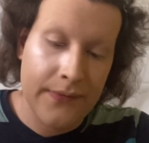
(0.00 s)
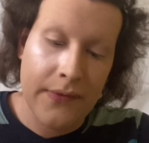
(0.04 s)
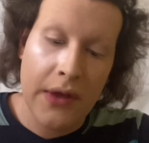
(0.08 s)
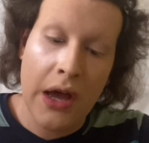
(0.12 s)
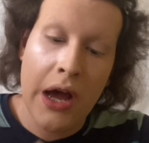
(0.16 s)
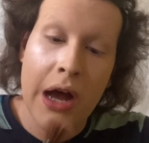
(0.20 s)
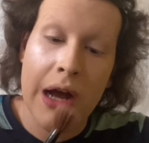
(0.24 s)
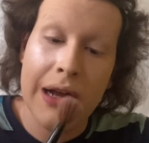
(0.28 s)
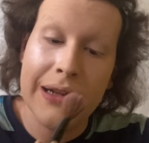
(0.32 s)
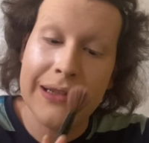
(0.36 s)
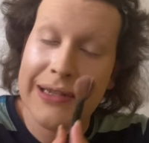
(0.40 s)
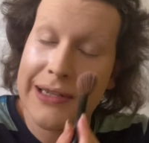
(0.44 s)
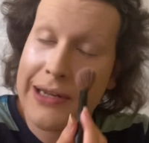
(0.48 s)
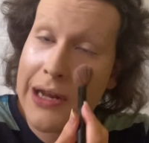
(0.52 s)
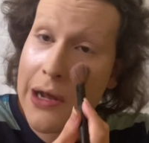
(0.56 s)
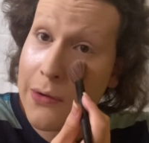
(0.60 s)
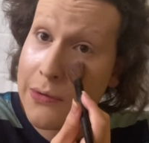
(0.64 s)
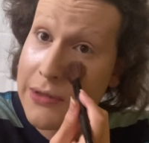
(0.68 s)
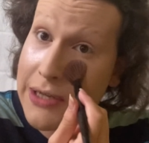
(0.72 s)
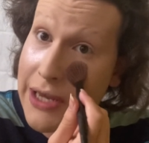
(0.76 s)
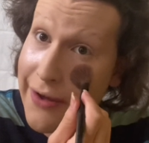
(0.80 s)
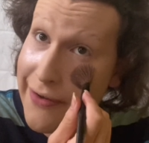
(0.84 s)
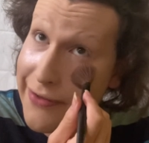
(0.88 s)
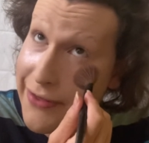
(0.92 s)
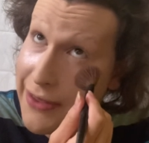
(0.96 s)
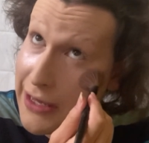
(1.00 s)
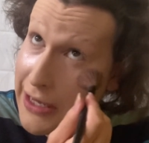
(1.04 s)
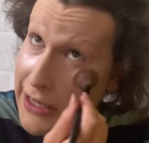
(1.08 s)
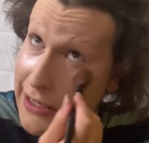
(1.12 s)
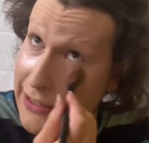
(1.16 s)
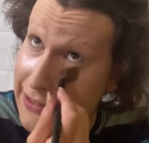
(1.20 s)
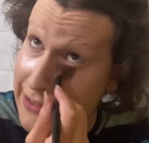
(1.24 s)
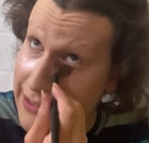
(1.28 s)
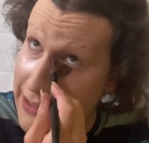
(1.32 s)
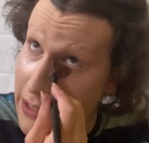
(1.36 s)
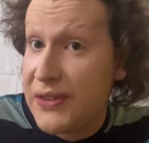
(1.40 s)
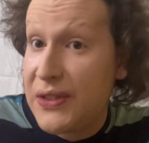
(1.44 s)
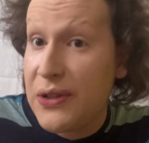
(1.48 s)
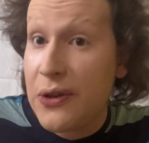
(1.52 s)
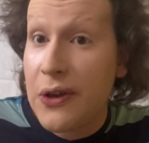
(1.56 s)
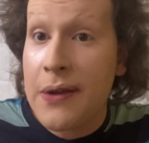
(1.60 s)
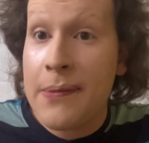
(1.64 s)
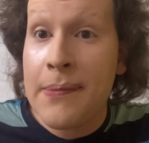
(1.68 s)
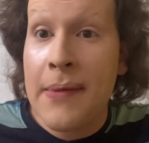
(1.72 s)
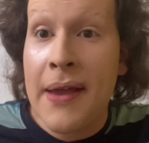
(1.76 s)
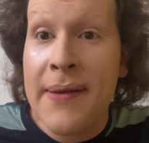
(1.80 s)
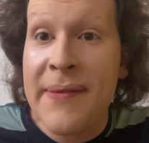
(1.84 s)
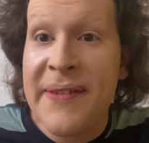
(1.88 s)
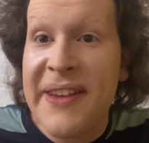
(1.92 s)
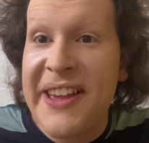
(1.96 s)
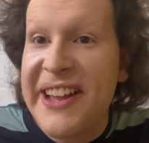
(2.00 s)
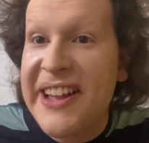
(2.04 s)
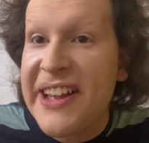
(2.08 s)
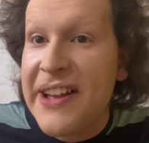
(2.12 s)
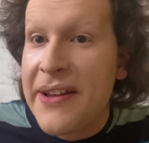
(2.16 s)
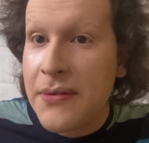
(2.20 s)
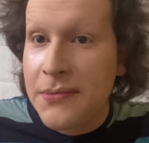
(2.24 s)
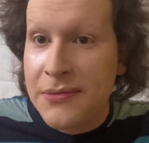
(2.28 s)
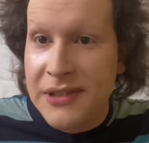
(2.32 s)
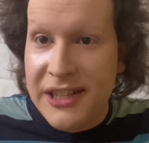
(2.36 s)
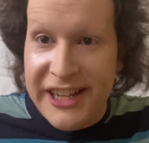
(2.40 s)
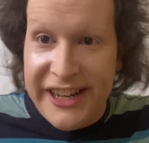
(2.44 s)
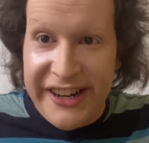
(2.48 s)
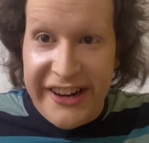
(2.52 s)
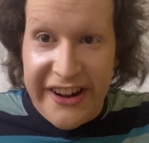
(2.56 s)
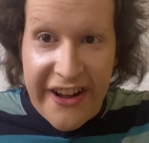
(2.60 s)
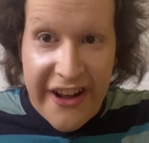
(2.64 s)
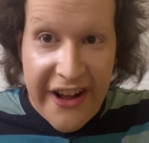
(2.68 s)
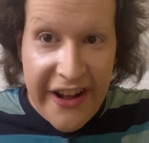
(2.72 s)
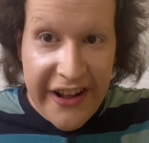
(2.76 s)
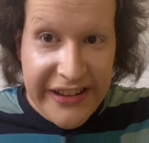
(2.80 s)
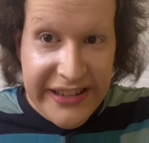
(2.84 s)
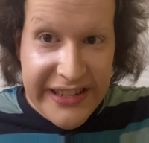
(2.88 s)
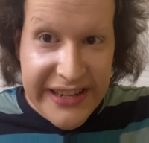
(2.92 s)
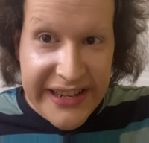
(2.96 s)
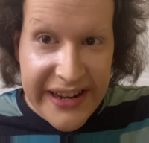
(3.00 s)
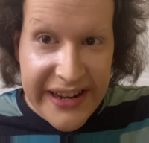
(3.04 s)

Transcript: haunted hotel thingies. Doing my makeup in a haunted